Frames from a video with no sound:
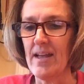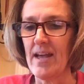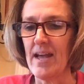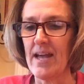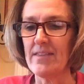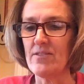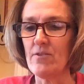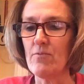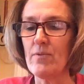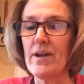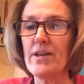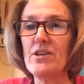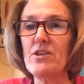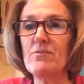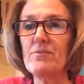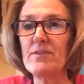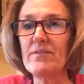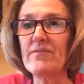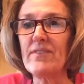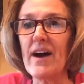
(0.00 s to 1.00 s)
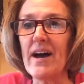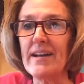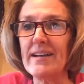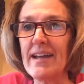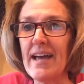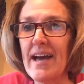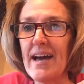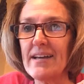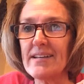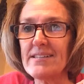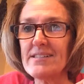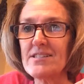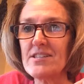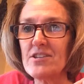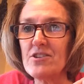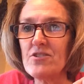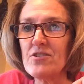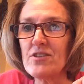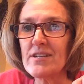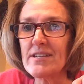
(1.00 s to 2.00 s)
And the way you would find out is
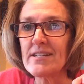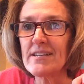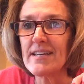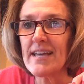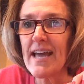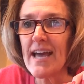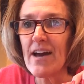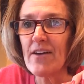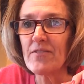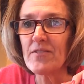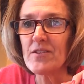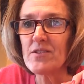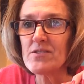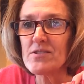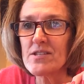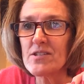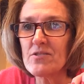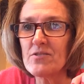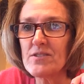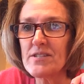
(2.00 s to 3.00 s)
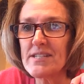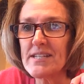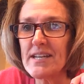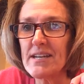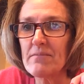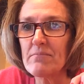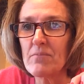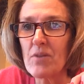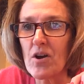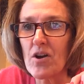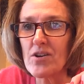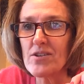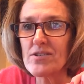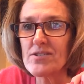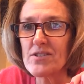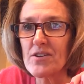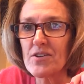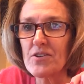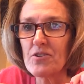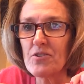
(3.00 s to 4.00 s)
that you could count those little tick
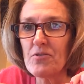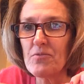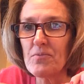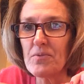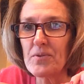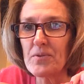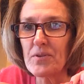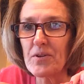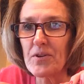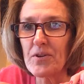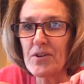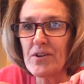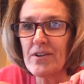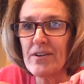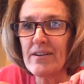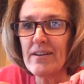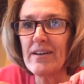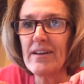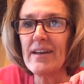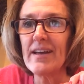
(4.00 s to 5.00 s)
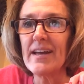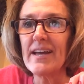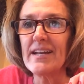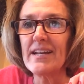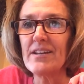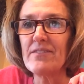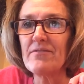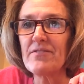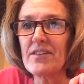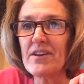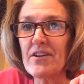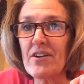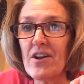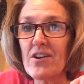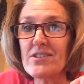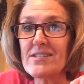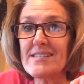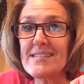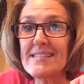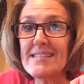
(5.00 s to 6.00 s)
marks on your ruler. And if there
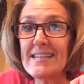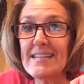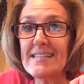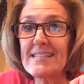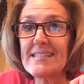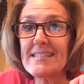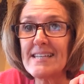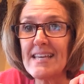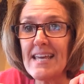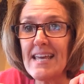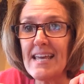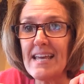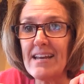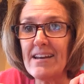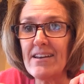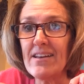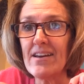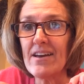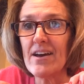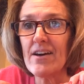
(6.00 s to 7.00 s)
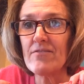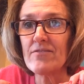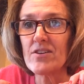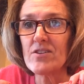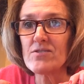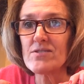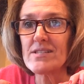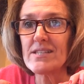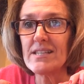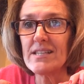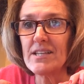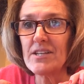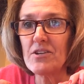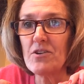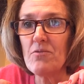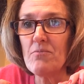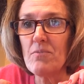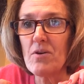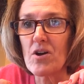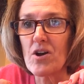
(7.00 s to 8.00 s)
are 16 of those
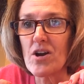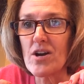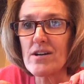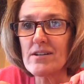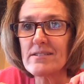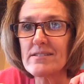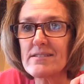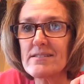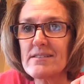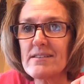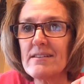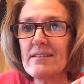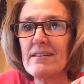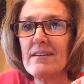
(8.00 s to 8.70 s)
little marks